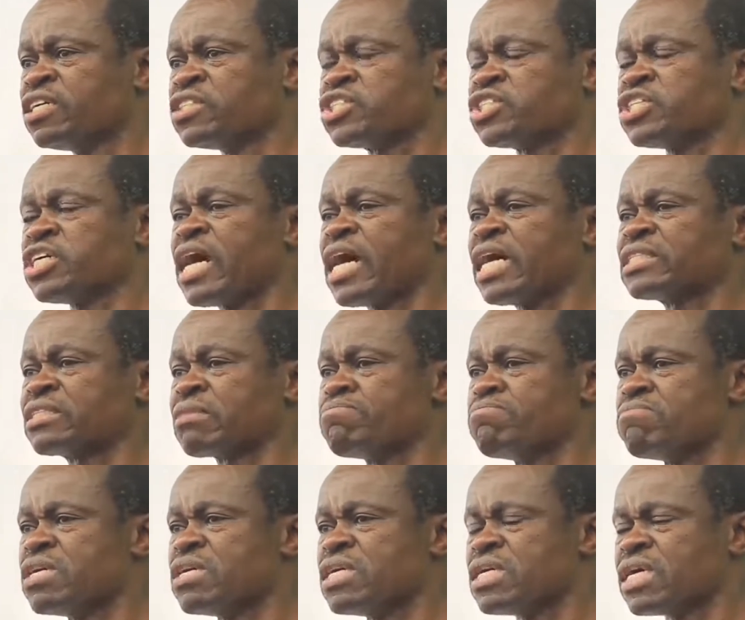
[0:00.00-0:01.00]
she has
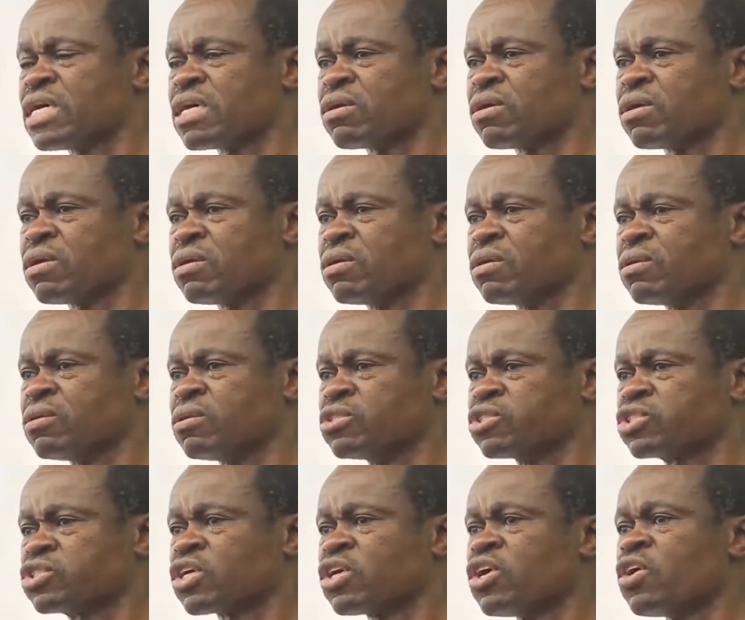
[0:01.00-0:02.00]

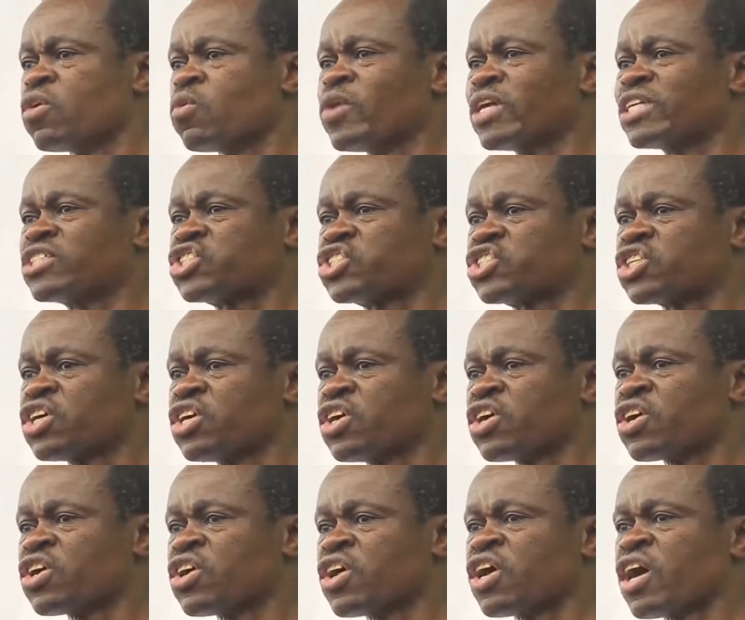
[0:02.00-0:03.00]
minerals which
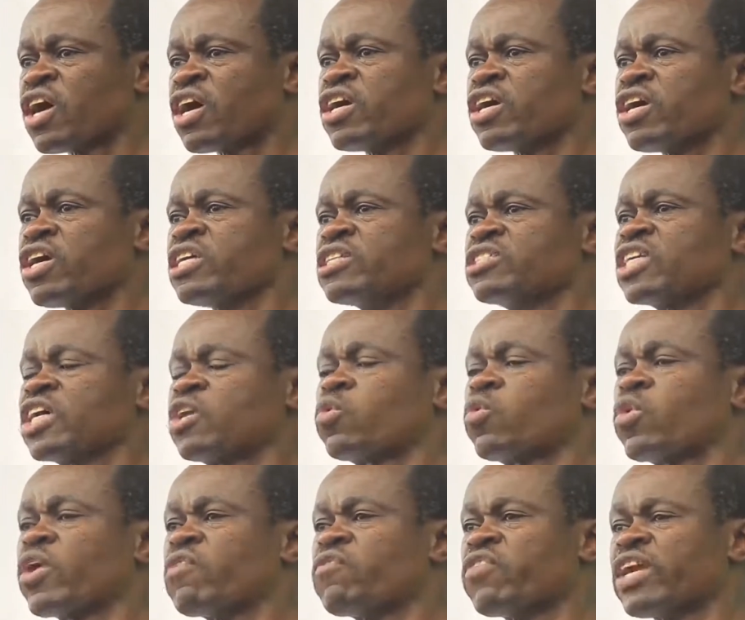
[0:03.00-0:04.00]
is
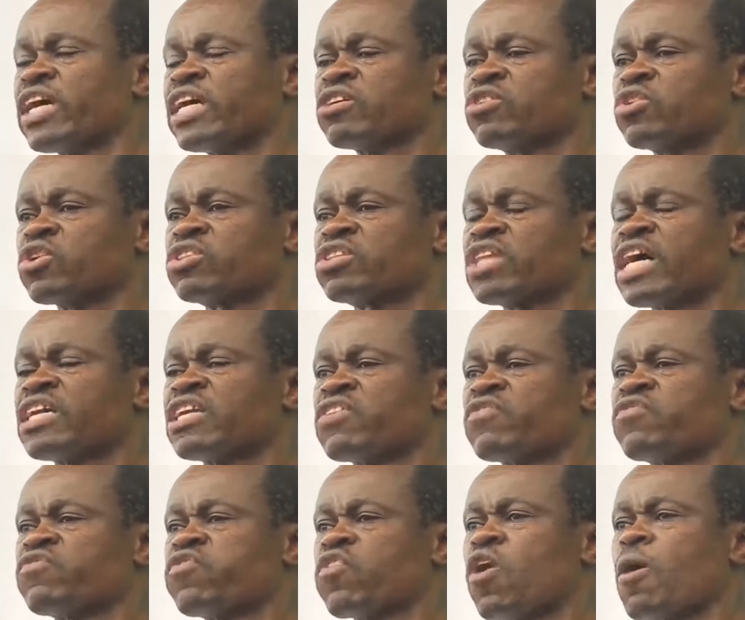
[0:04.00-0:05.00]
equivalent to
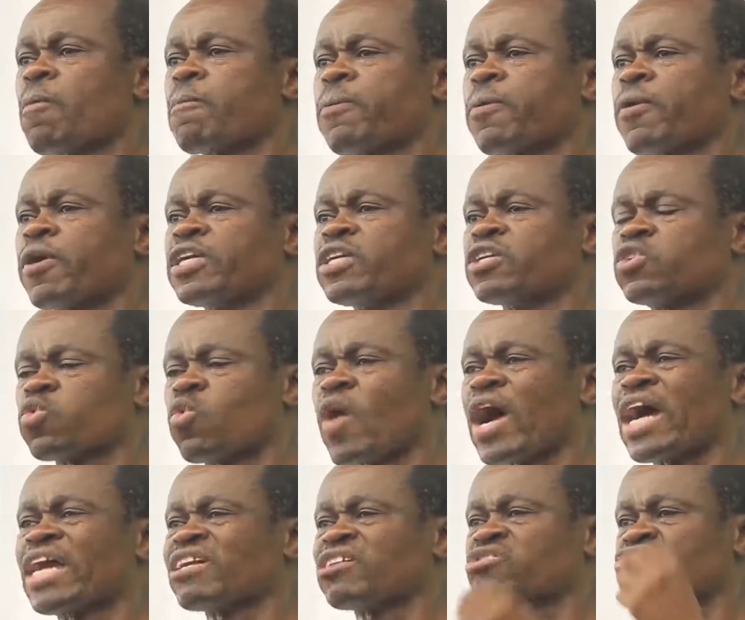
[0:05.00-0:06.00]

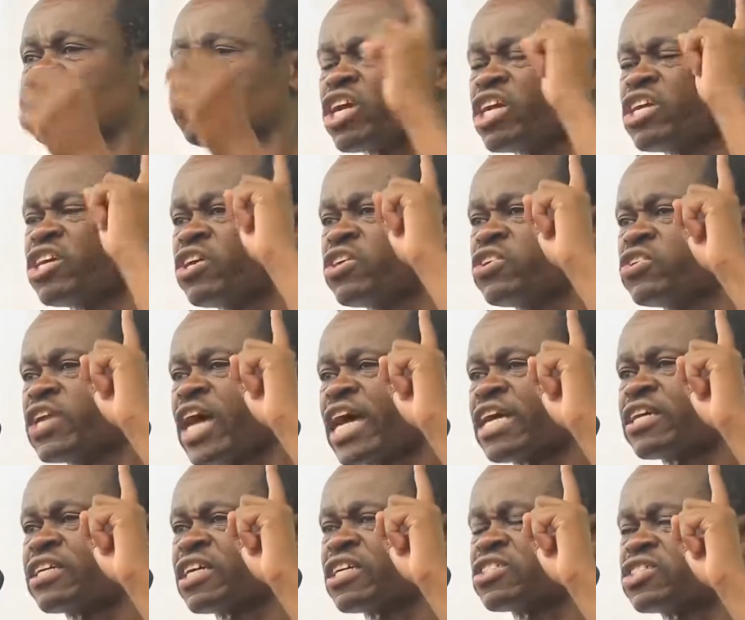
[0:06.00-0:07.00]
34.1 trillion
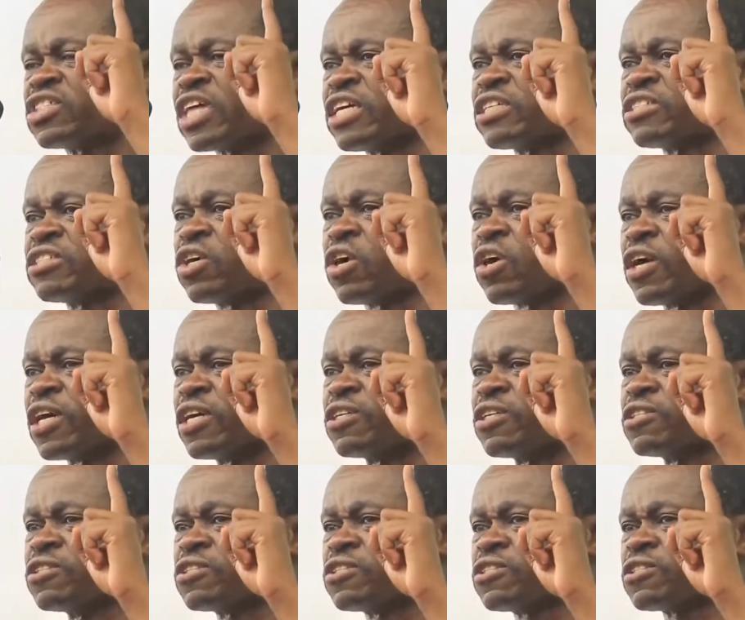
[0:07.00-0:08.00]
United States
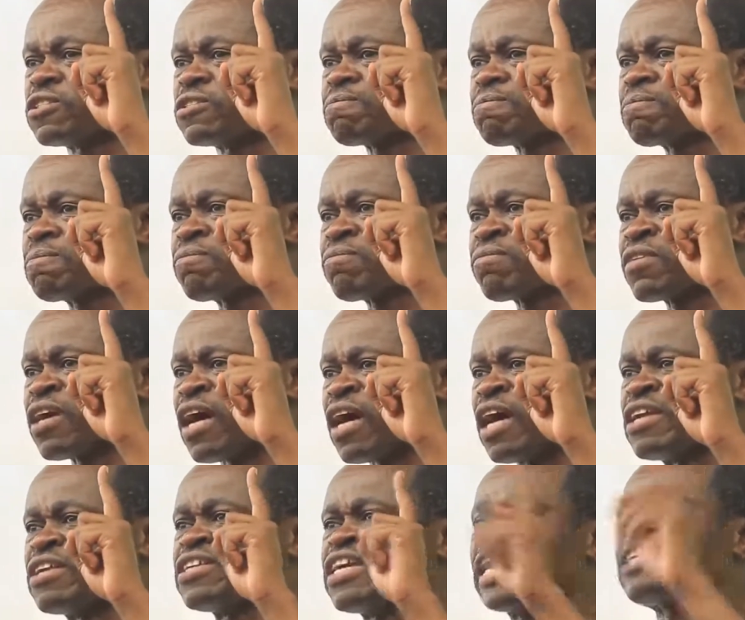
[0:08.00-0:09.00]
dollars.
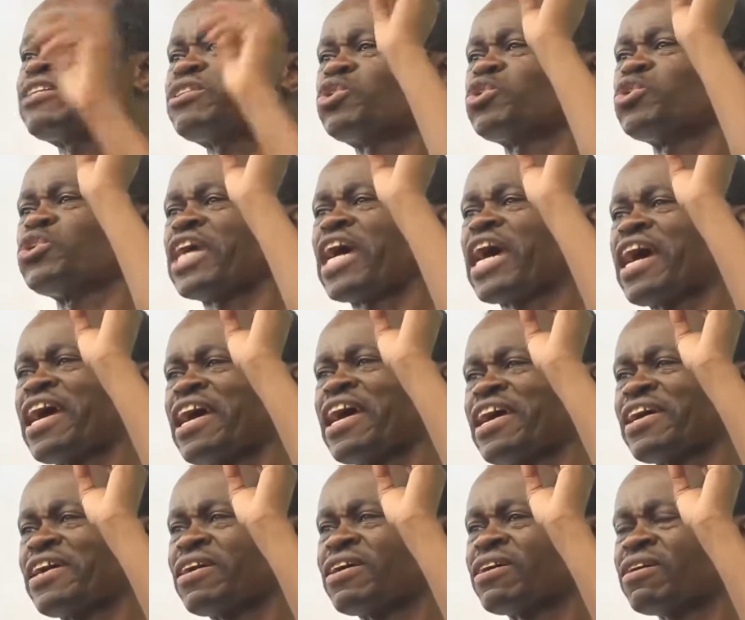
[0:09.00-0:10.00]
And yet
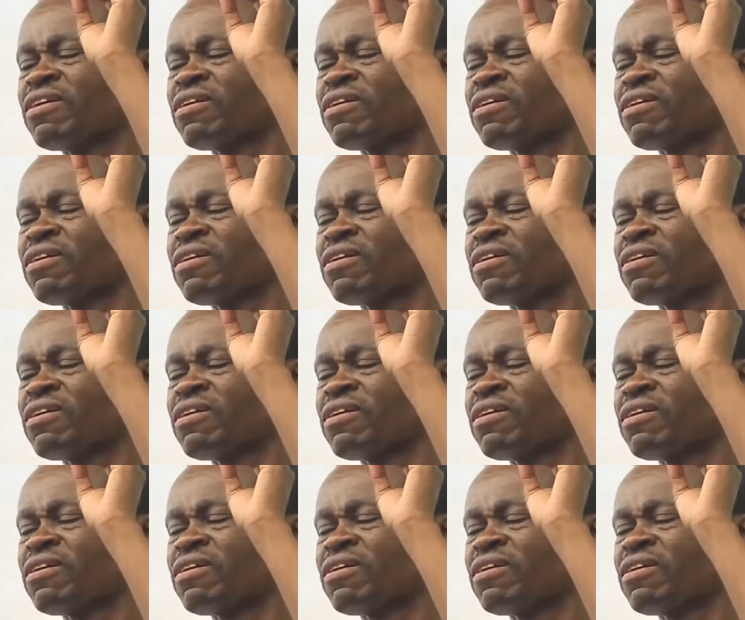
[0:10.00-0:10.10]
today,